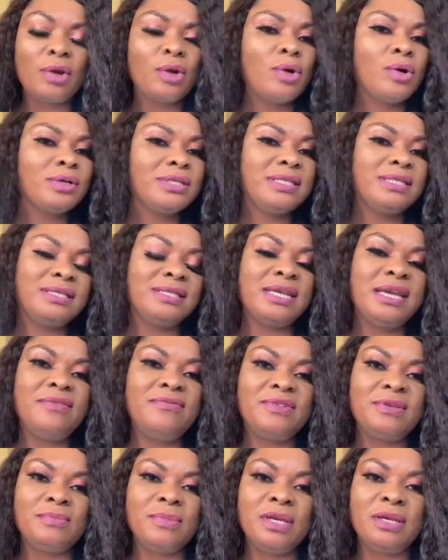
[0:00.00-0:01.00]
And God
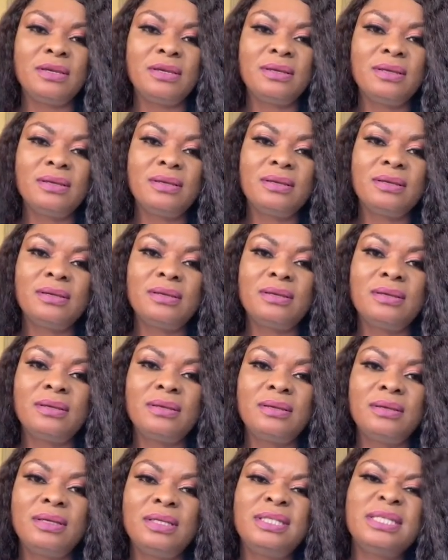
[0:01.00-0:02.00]
saved me
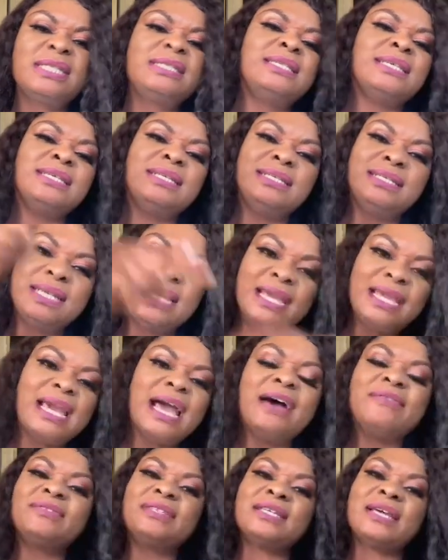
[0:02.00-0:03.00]
just a
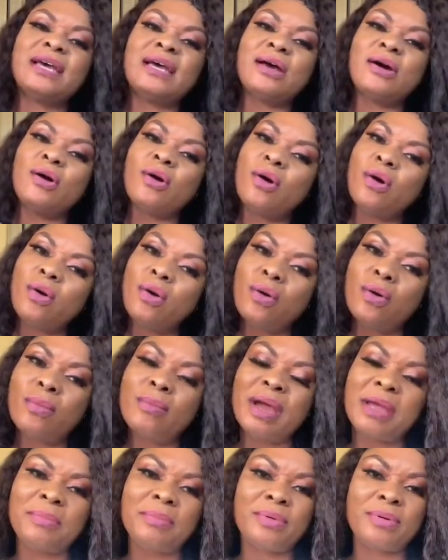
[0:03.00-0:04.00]
day after all
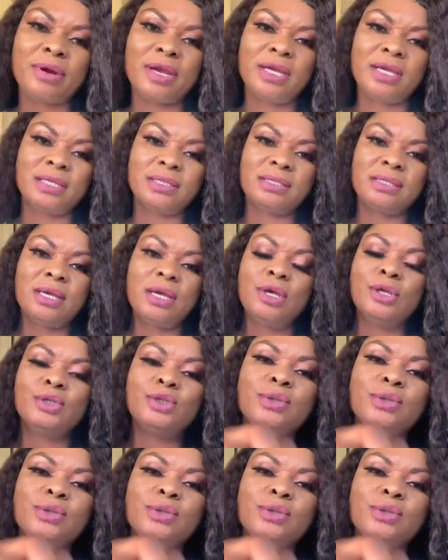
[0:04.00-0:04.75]
my prayers.